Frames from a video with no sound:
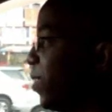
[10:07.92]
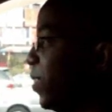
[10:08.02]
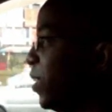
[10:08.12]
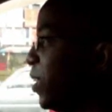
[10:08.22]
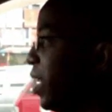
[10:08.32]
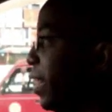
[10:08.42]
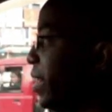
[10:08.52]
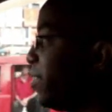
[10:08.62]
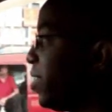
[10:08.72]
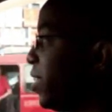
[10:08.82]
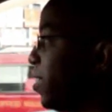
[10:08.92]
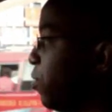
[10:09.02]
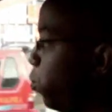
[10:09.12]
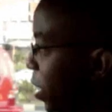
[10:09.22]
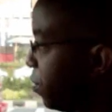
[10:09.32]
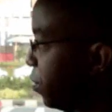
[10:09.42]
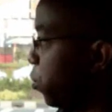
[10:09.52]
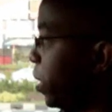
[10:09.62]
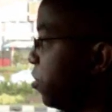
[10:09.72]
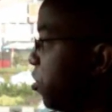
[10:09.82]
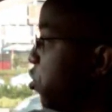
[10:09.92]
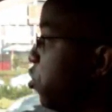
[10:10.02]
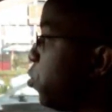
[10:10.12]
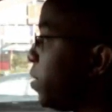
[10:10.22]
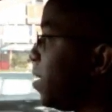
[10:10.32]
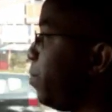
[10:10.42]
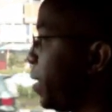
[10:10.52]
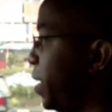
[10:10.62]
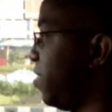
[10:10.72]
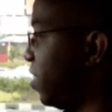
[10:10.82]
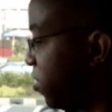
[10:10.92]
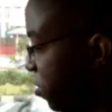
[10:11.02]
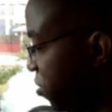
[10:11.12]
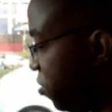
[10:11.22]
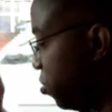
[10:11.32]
well. And uh, they're weaving around you. Nobody pays attention